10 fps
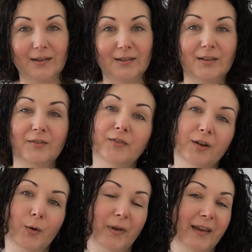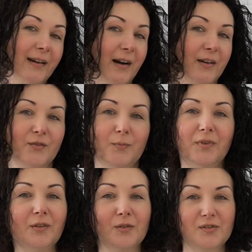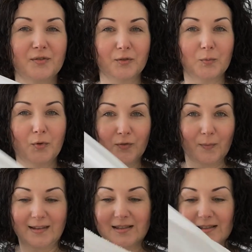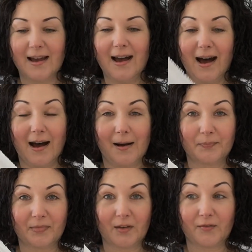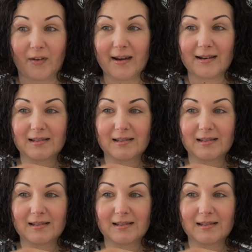the flowy kind of beautiful movements. I'm very